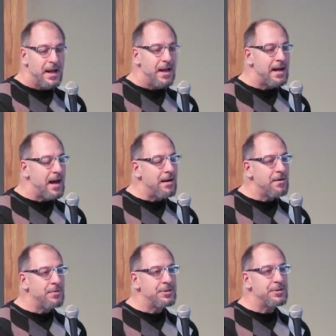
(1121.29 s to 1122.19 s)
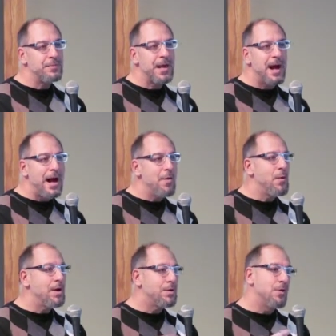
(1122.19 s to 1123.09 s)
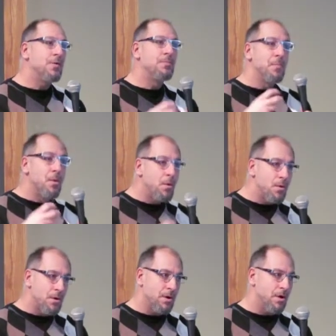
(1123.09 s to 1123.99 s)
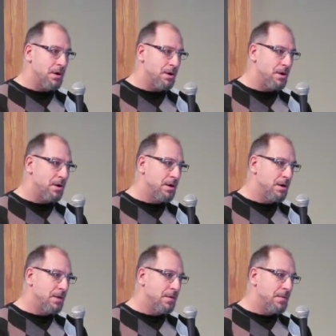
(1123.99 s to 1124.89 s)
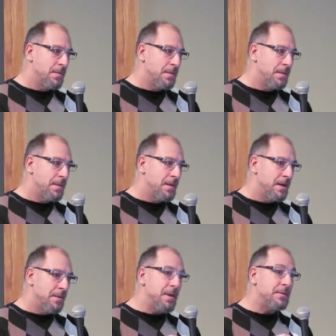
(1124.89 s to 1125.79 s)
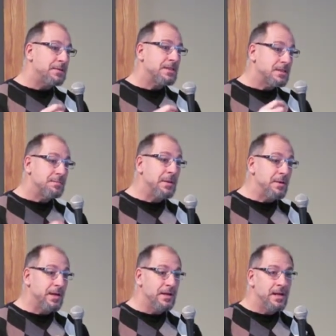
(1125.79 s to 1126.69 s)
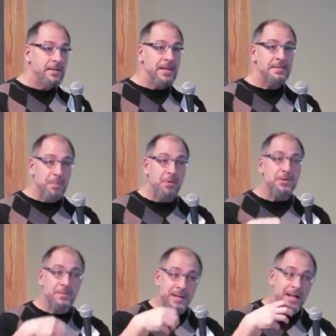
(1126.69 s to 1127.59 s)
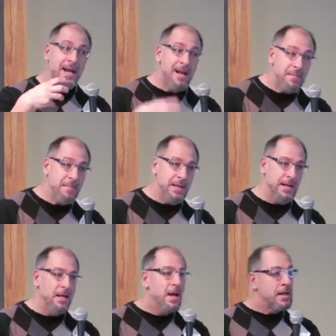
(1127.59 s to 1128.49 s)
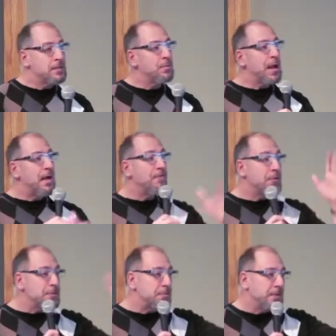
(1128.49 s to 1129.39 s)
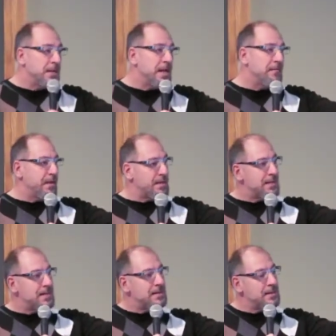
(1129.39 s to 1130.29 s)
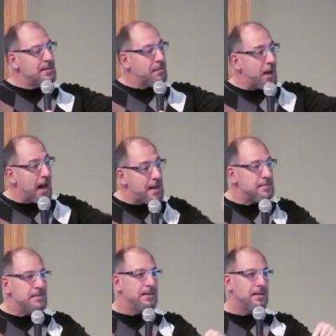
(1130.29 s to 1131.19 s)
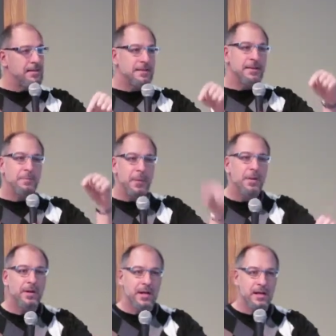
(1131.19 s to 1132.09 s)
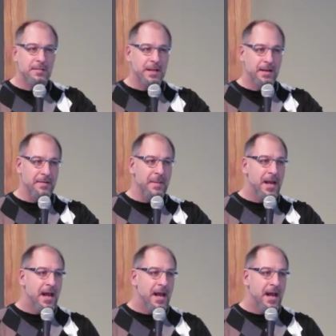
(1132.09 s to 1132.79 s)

And I don't know about you, but I want to know more about this Spirit that's supposed to be in me. Because when I first believed, it says He deposited this Spirit in me.